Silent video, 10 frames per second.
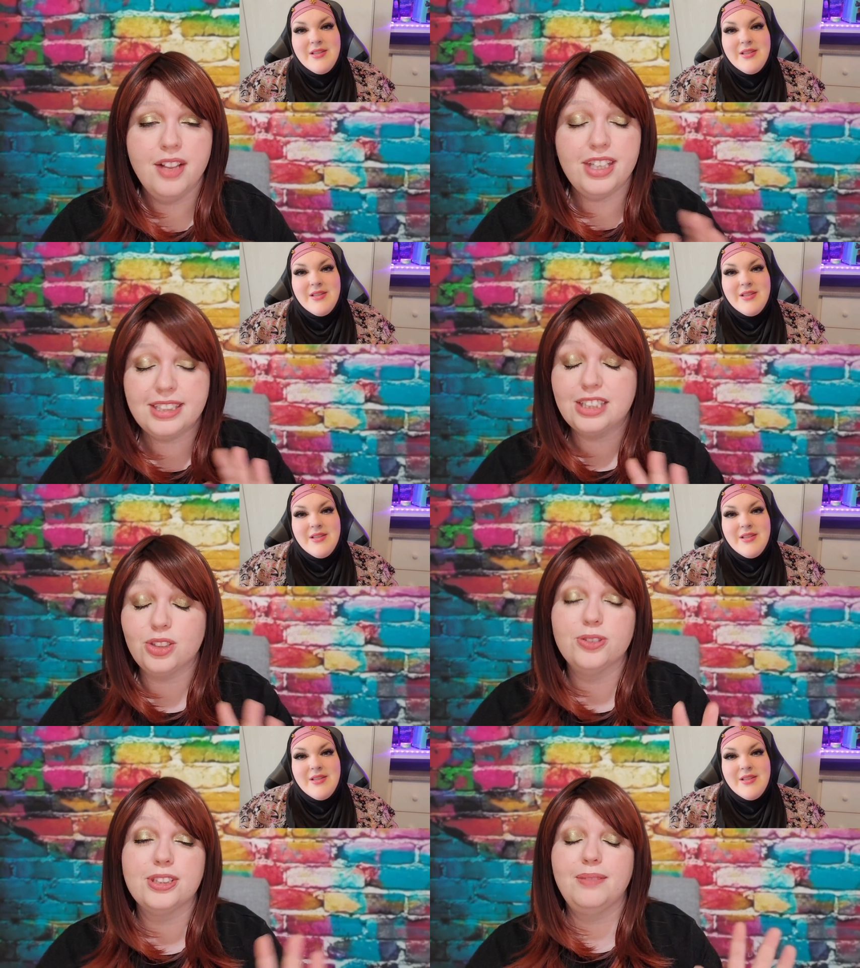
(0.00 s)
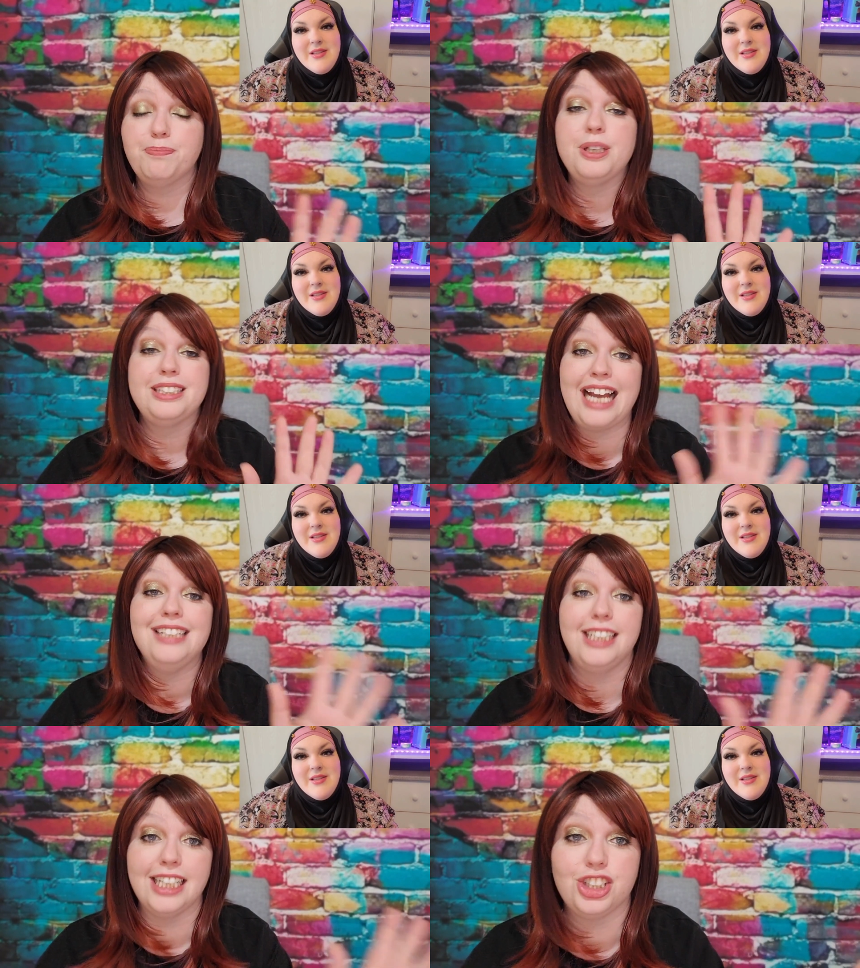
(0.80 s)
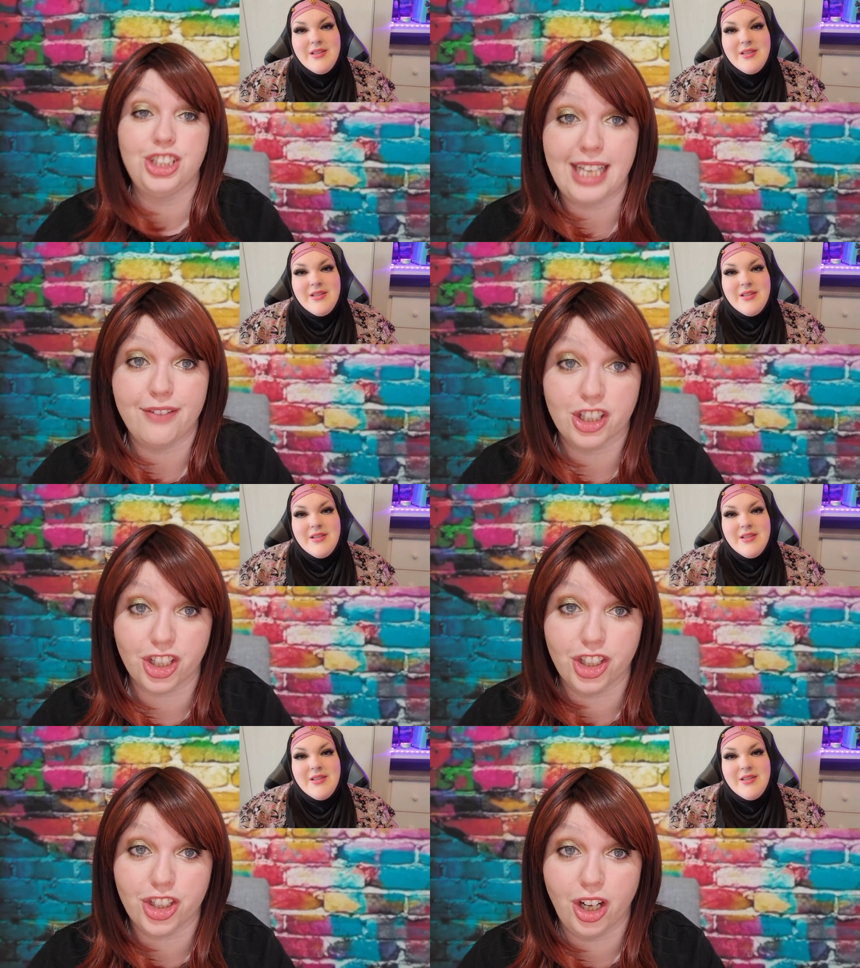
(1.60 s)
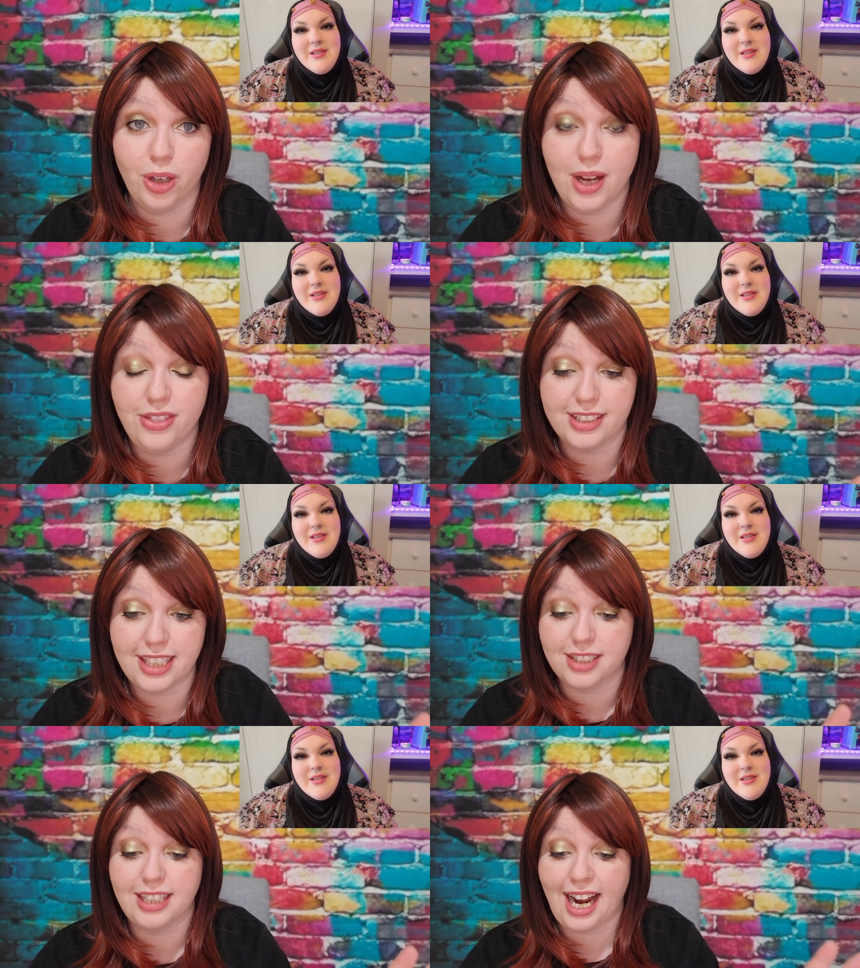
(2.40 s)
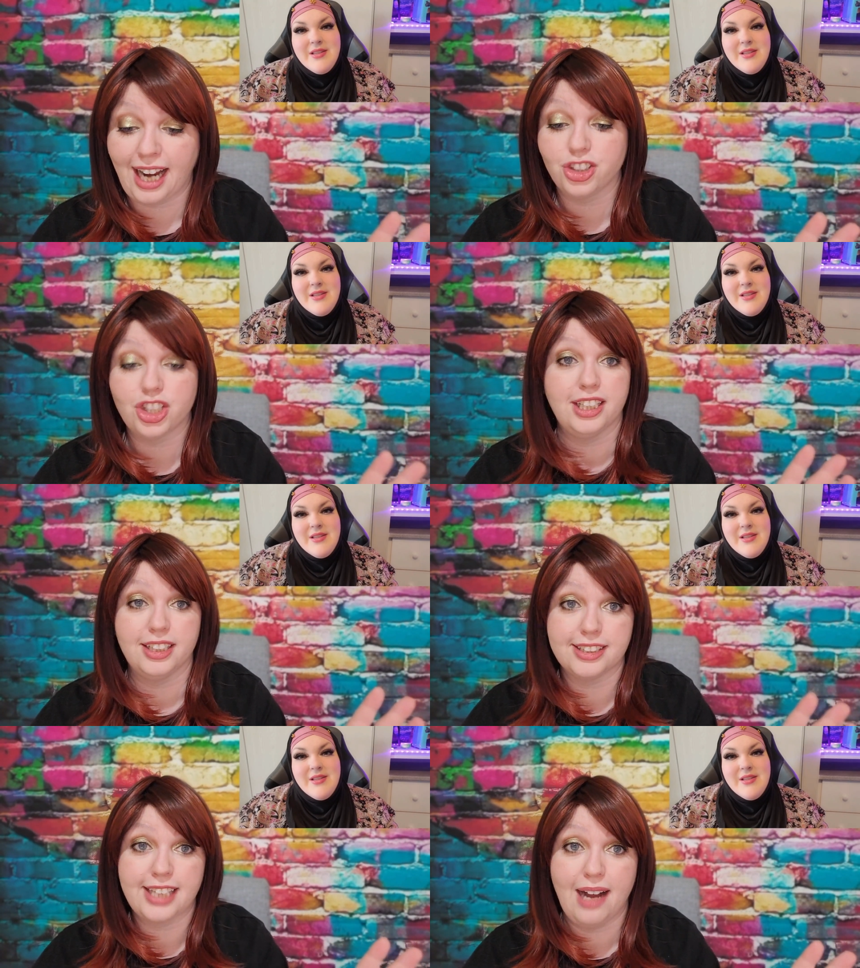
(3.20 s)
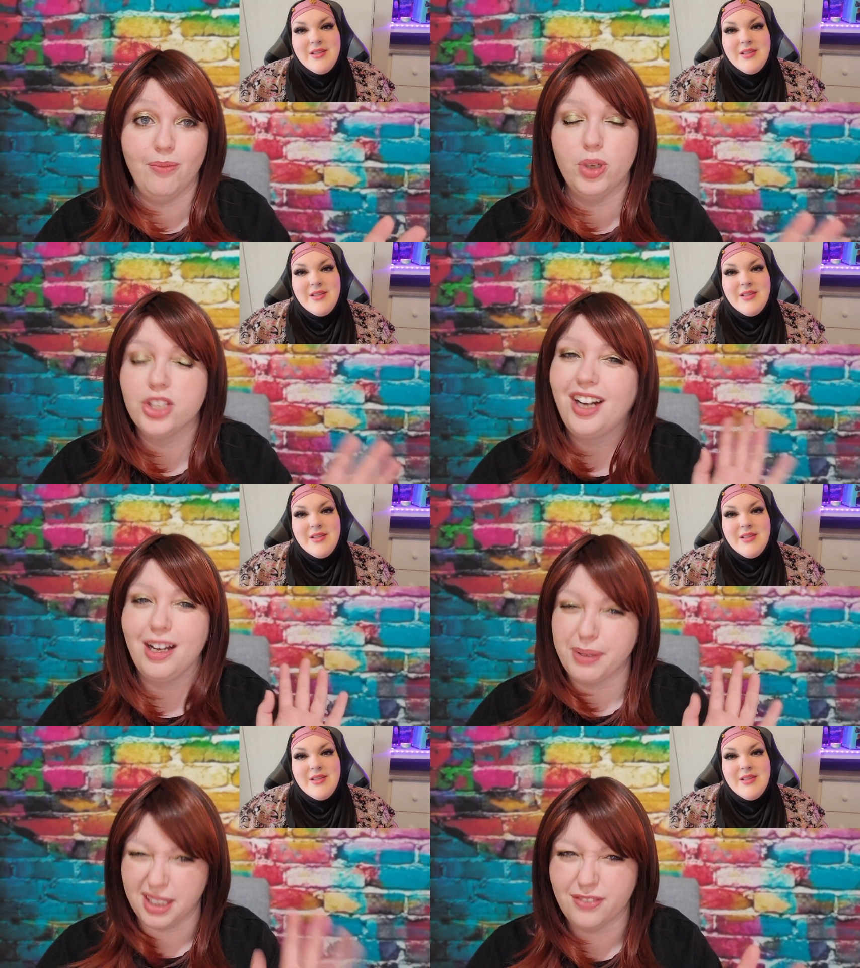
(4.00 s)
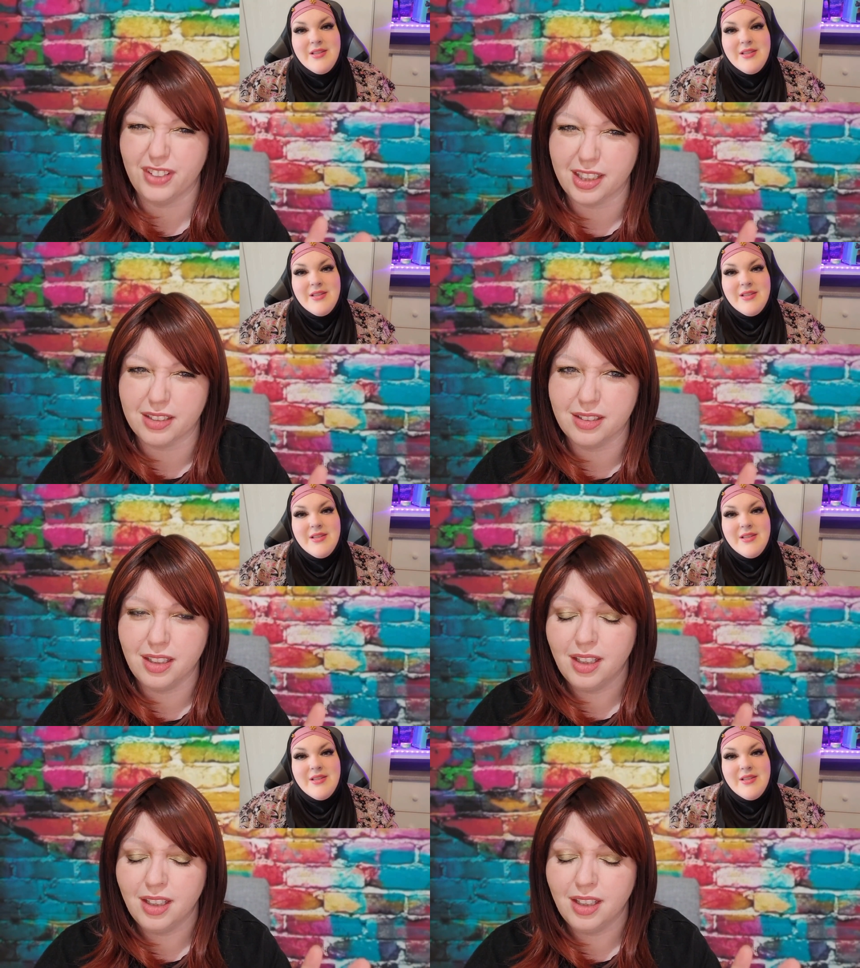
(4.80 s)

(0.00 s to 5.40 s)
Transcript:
Speaker 1: This is all pretending she's ever gonna go, and this isn't actually a scam, which I believe it is.